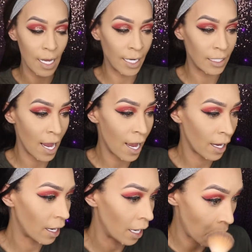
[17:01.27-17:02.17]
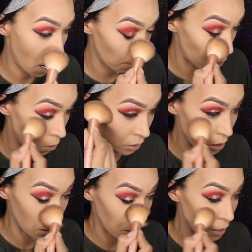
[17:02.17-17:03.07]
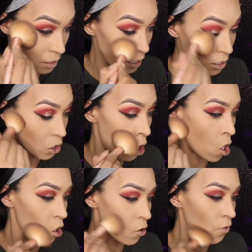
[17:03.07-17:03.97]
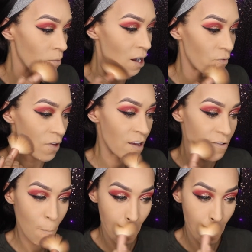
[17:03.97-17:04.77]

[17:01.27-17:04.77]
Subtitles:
like that, and I'm going to dust this all over my face.